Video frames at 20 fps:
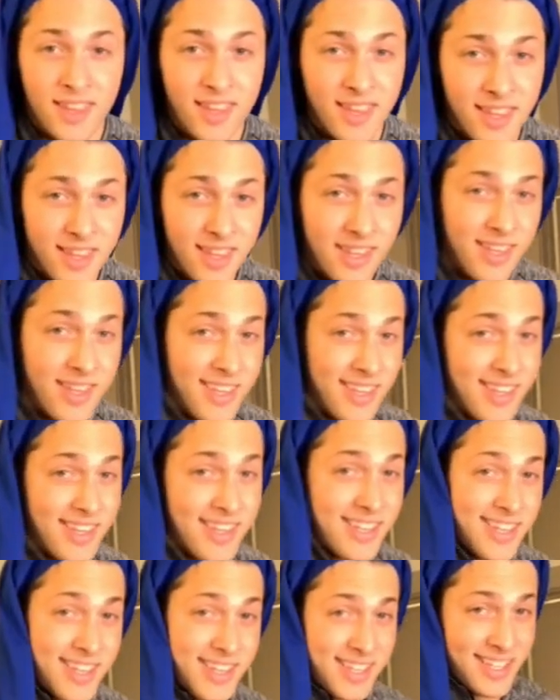
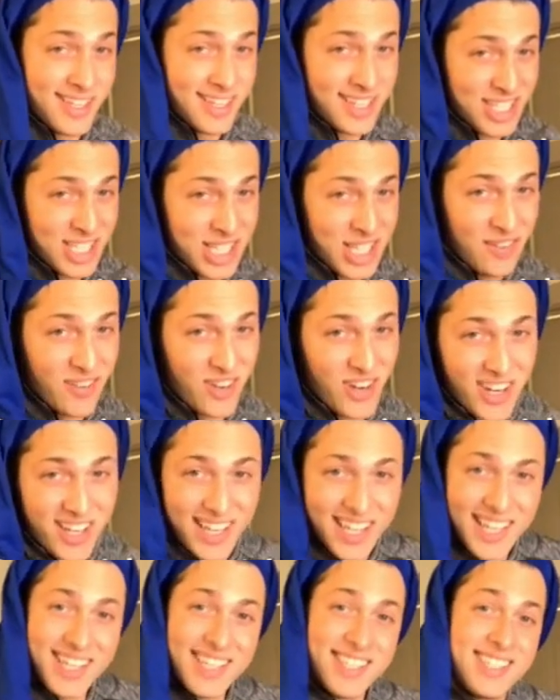No one is speaking in this clip.